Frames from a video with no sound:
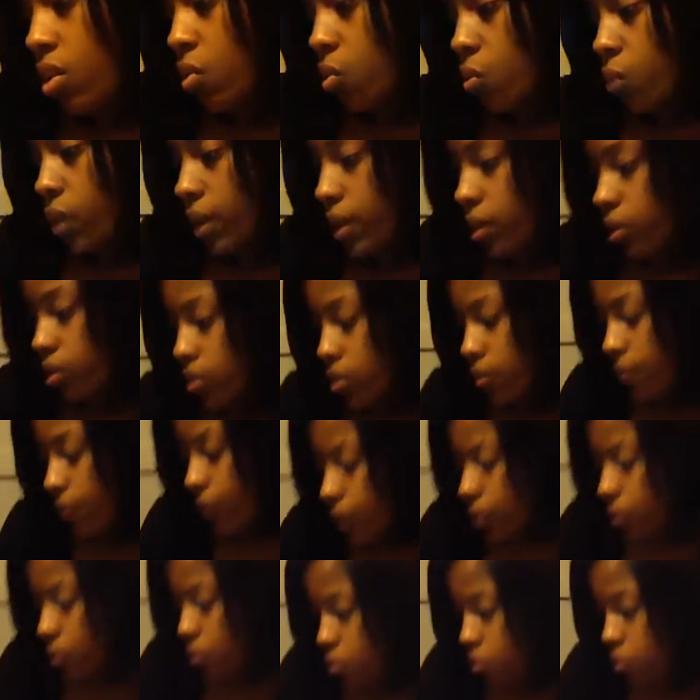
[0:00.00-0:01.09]
Well, the
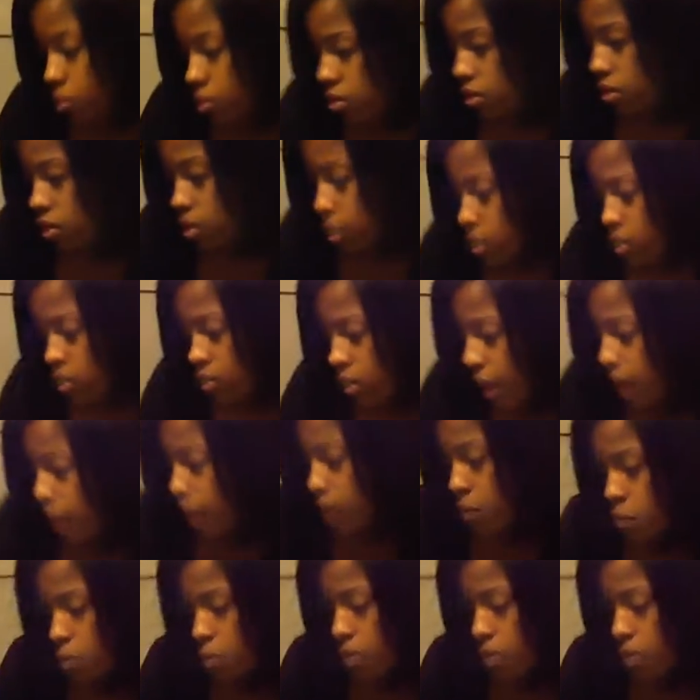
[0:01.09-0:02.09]
first one is I